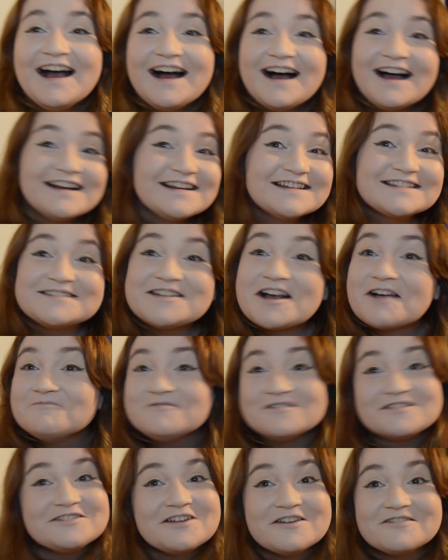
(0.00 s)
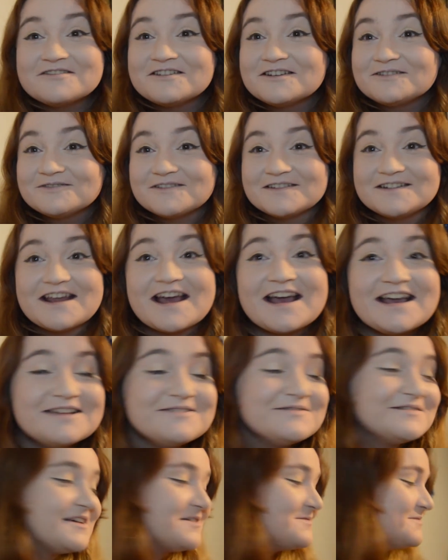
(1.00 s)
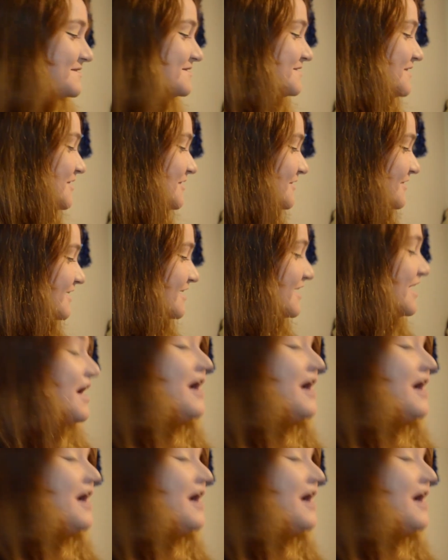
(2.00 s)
I'm just no good with names. I'm sorry.